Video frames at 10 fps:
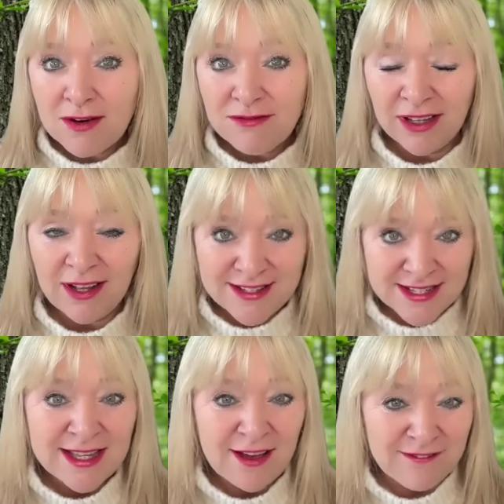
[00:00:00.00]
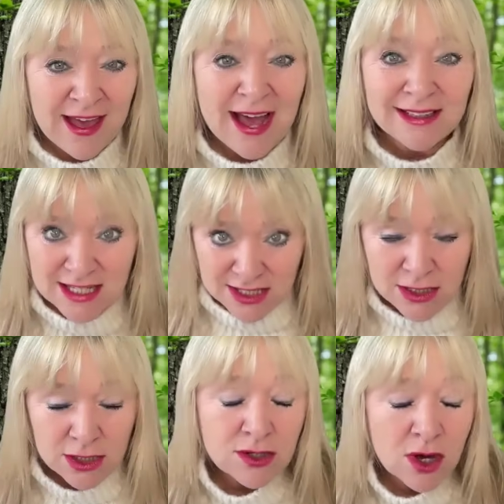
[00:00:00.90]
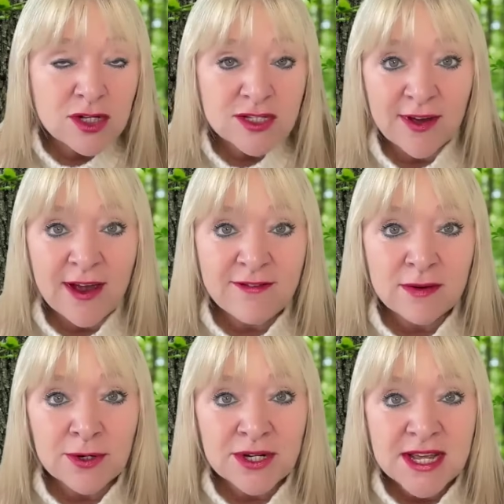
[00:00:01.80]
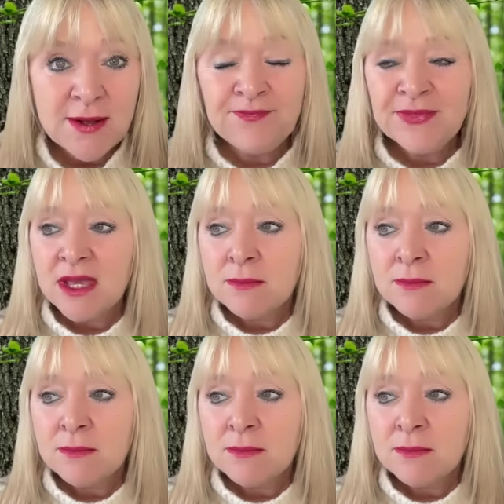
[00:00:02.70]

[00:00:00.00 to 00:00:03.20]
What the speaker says: We're realizing that fact. That goes for everybody.